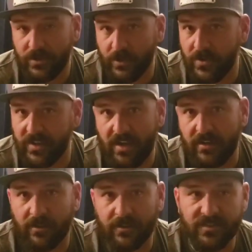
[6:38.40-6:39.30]
you go to the county
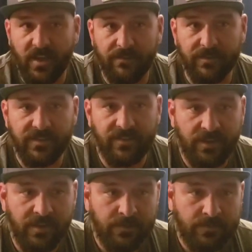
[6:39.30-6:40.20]
clerk's
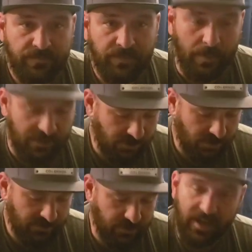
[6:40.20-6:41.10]
office, make sure
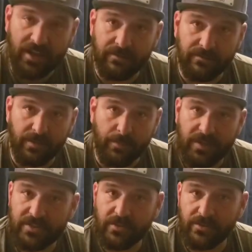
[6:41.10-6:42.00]
that you have a
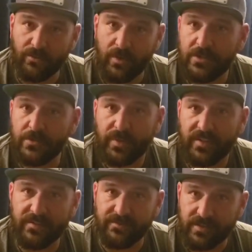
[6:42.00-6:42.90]
picture of when you
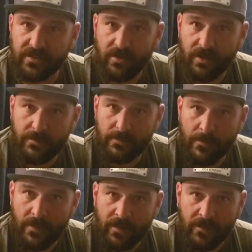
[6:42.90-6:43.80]
picked the vehicle up.
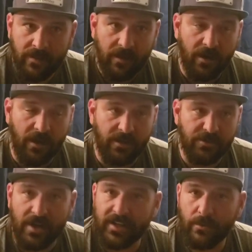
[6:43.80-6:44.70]

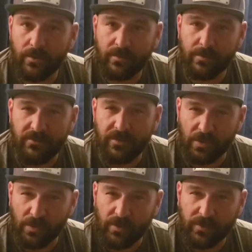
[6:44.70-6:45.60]
Try and get one from every
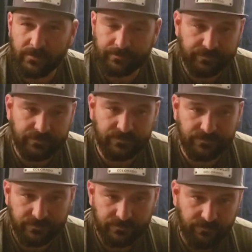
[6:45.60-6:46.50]
corner,
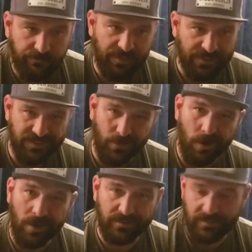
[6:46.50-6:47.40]
because they
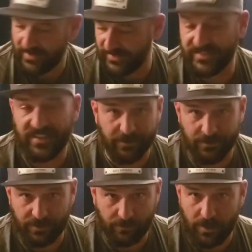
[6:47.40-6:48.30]
want, at least here
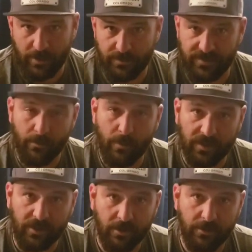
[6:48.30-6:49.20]
in Wyoming, they want
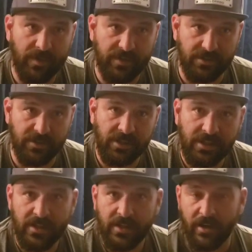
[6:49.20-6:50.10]
a color picture
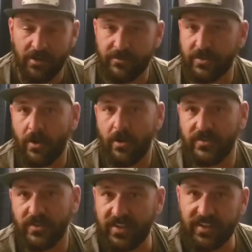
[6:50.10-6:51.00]
of the
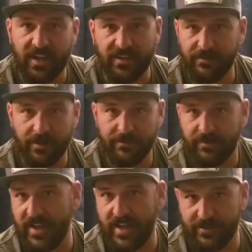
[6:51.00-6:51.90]
car so they can kind of
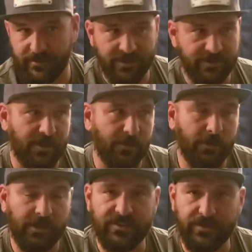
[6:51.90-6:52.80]
verify, hey, you're not trying to
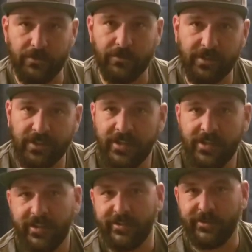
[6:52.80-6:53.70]
work us over.
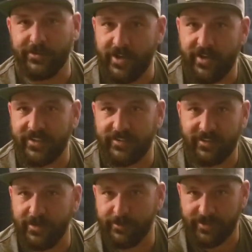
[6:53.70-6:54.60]
You're not getting
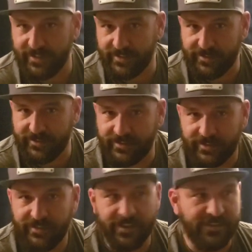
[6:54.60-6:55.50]
a Lamborghini
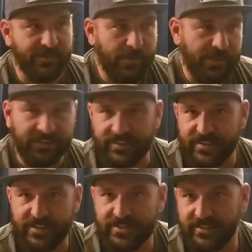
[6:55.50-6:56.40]
that's in mint
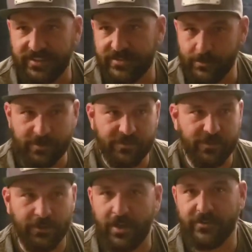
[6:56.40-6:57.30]
condition because you went
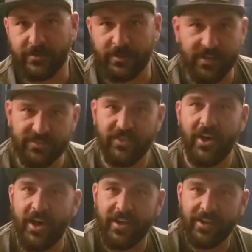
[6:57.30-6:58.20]
and took it off some guy's
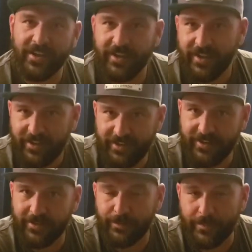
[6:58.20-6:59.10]
lot.
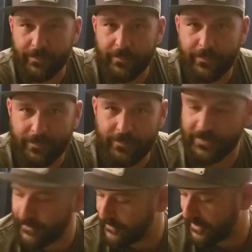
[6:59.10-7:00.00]

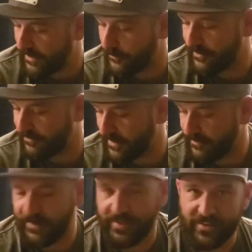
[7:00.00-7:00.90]
They kind of want to
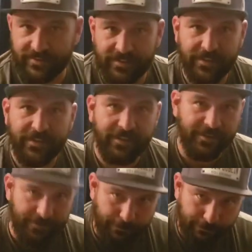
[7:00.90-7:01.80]
verify that
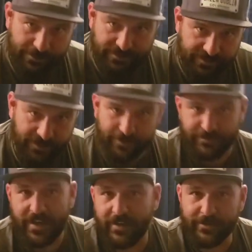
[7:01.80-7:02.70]
the retail
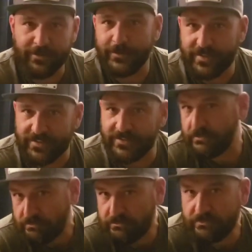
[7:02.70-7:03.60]
value
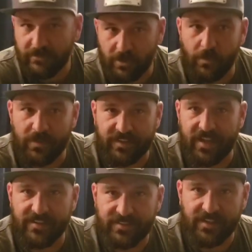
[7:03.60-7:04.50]
is, what the
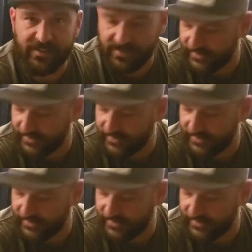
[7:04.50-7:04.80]
guy said it